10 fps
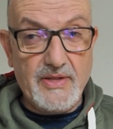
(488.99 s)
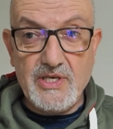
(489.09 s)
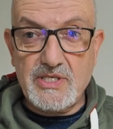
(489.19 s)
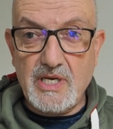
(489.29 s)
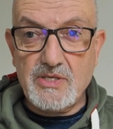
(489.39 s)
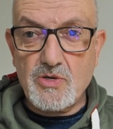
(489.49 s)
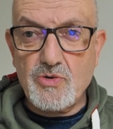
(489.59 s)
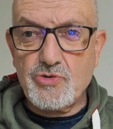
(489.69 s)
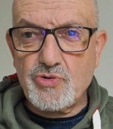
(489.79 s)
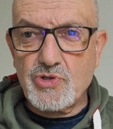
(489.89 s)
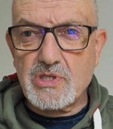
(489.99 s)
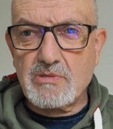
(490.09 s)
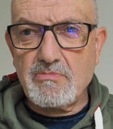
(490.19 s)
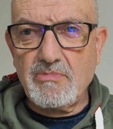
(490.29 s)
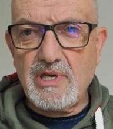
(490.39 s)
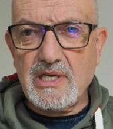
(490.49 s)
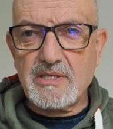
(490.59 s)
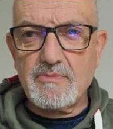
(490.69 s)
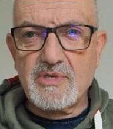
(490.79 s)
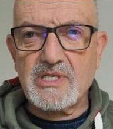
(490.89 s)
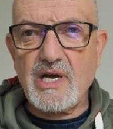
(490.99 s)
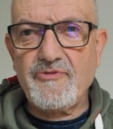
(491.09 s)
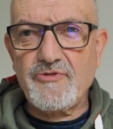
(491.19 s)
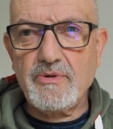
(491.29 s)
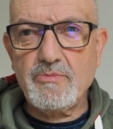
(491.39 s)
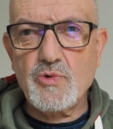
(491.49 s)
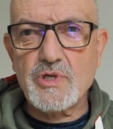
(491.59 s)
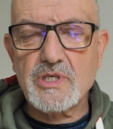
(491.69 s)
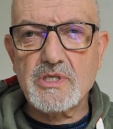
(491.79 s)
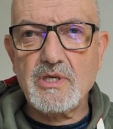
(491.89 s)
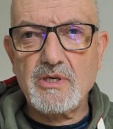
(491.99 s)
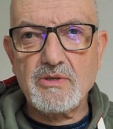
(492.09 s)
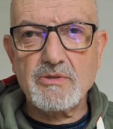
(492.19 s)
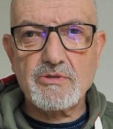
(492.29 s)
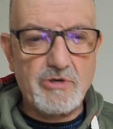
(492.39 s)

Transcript: These days, of course, you just get some stuff from Morningstar or